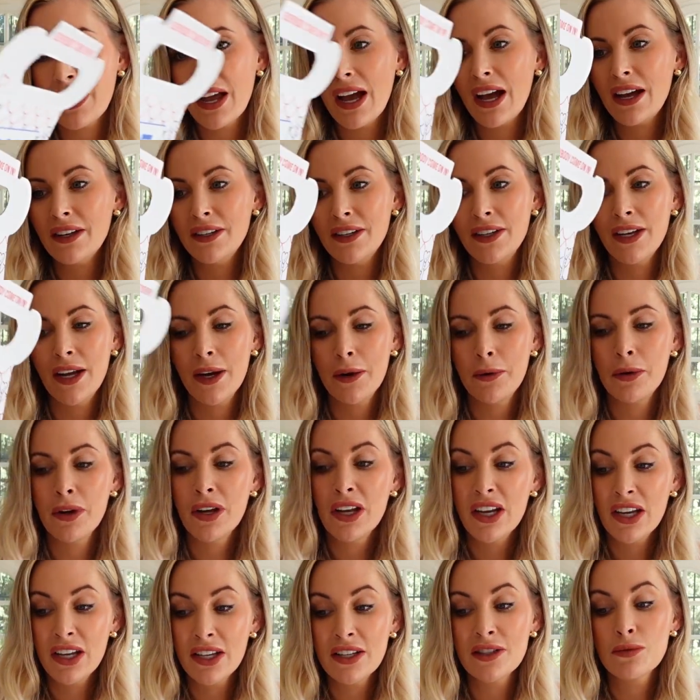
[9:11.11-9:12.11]
I don't know.
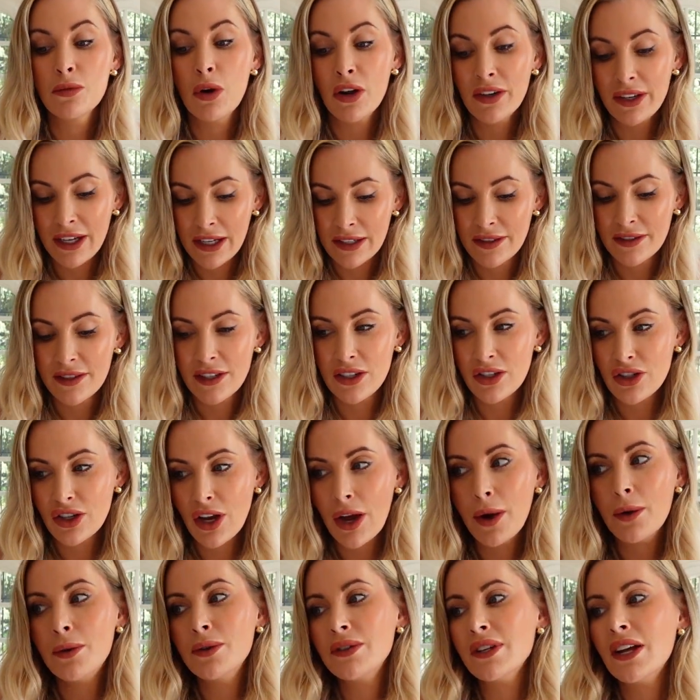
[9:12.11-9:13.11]
Here's what Nancy
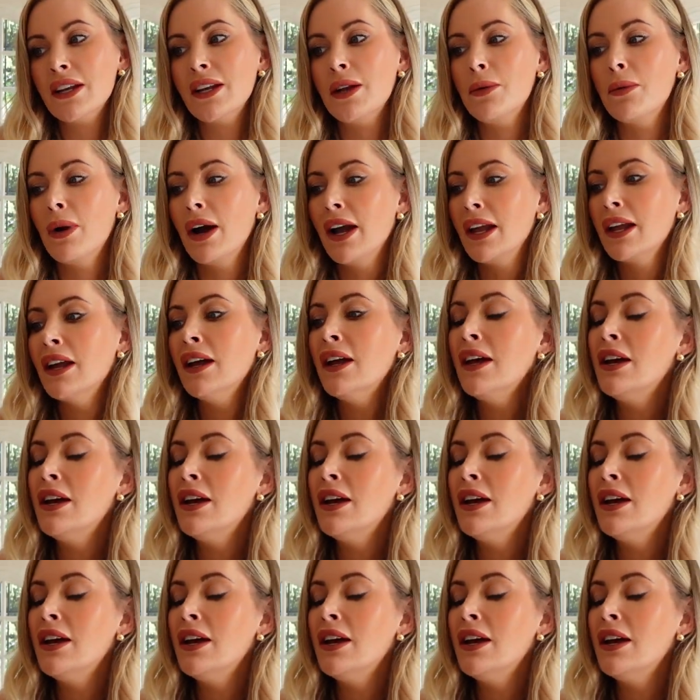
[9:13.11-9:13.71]
chose anyway.